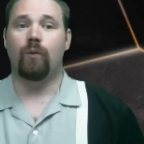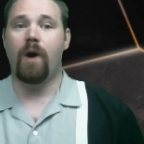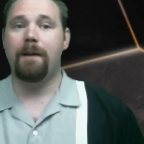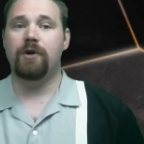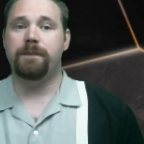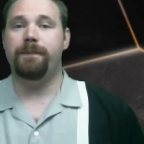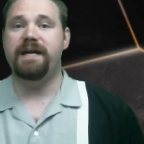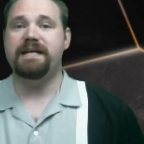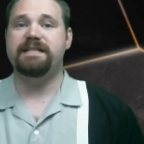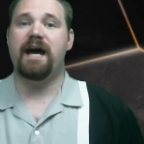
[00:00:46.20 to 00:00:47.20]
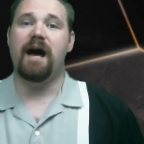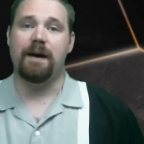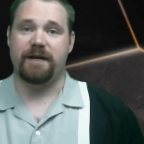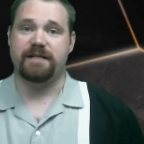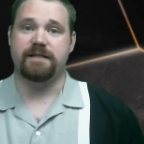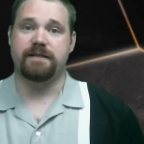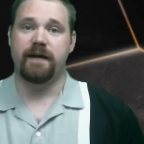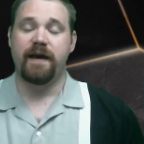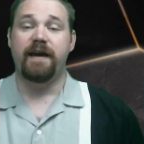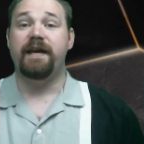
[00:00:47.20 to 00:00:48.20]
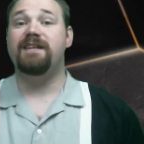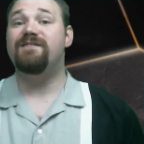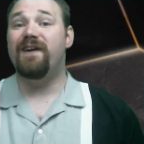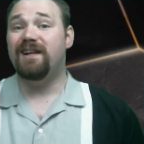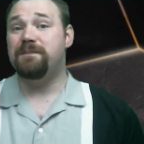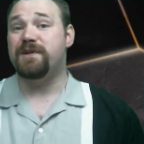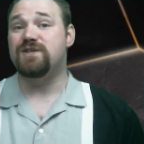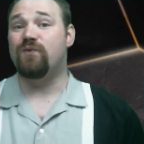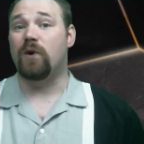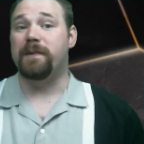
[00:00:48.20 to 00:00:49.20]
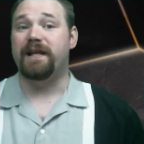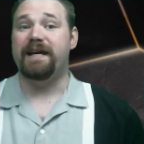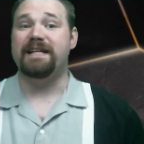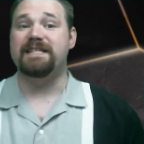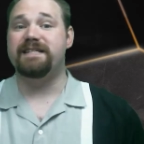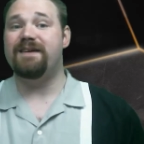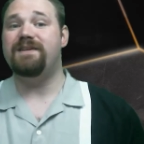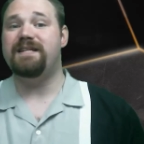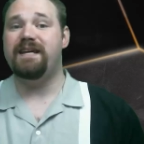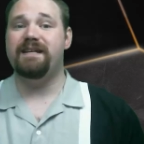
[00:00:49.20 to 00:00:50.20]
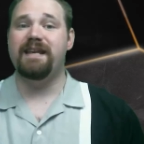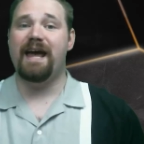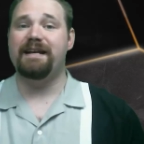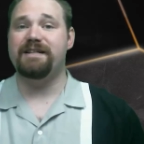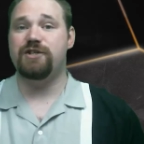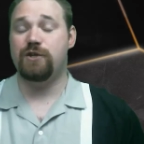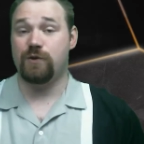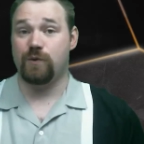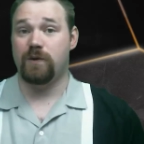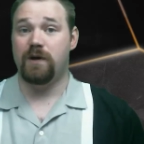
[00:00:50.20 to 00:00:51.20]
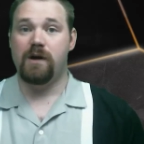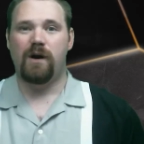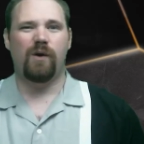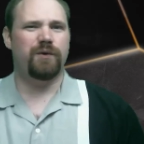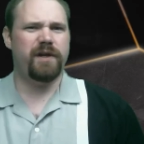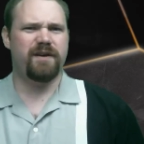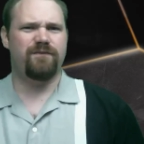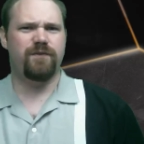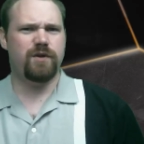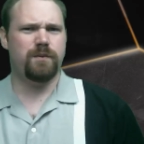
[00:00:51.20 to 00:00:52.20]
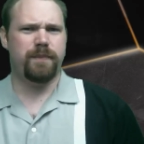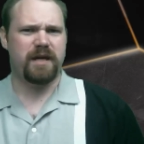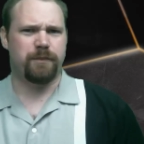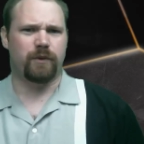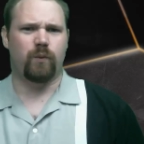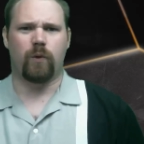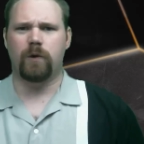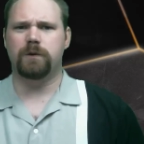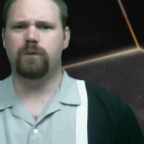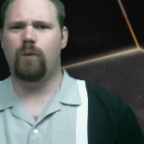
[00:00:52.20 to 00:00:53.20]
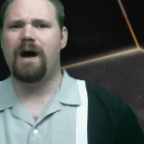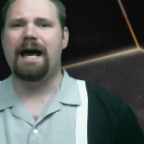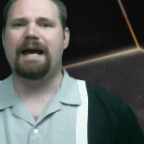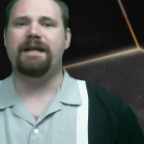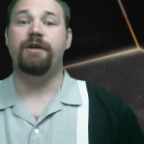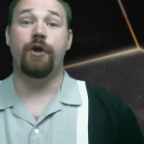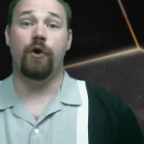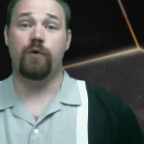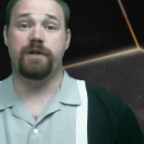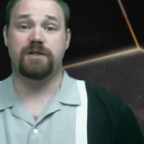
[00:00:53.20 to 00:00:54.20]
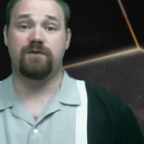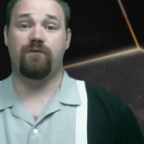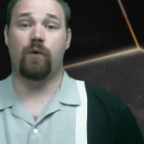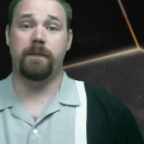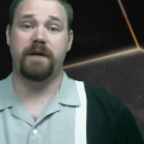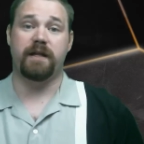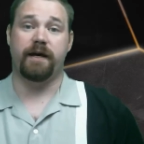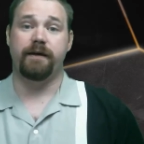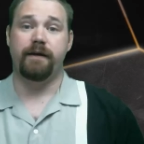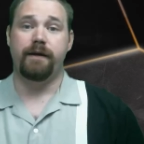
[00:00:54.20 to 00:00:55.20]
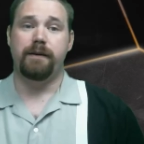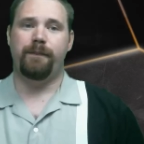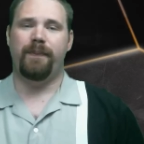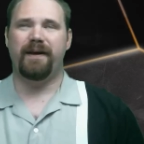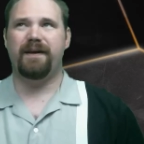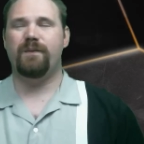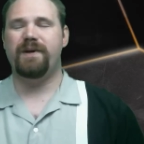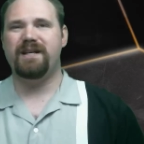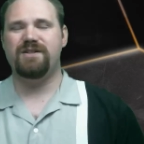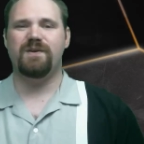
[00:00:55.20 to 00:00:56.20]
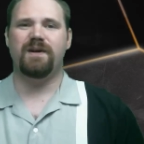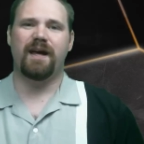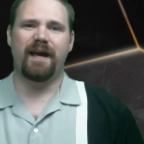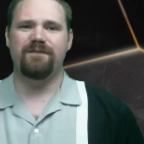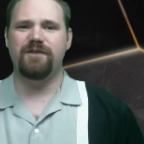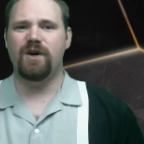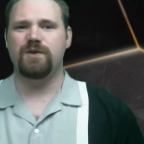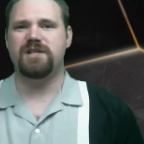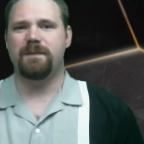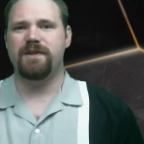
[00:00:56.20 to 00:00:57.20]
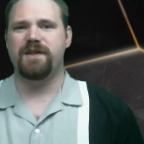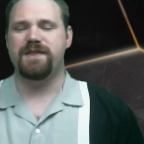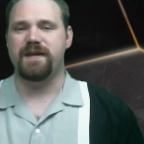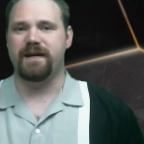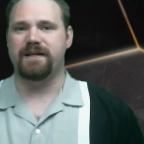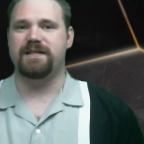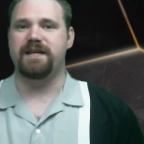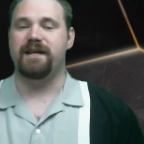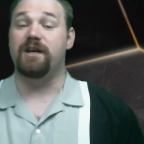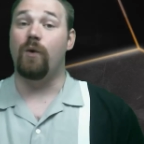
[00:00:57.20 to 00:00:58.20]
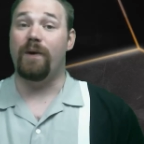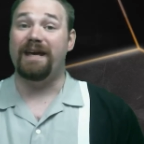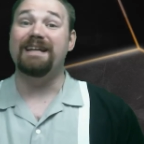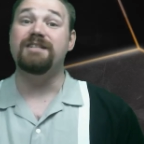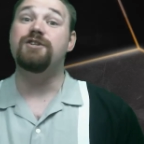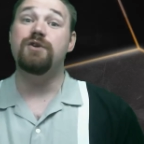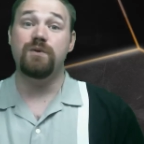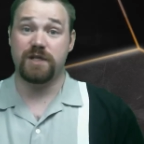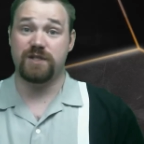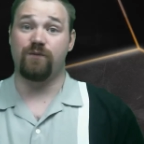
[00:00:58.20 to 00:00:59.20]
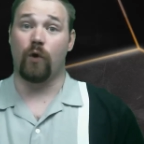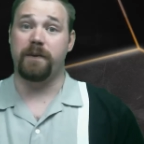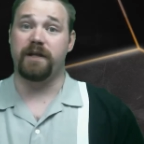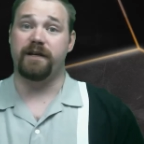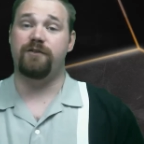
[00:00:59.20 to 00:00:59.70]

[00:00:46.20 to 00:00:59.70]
Robert B. Thomas. He developed this formula in 1792. Only a few people worldwide know this formula, but we do kind of know some of the things that go into this formula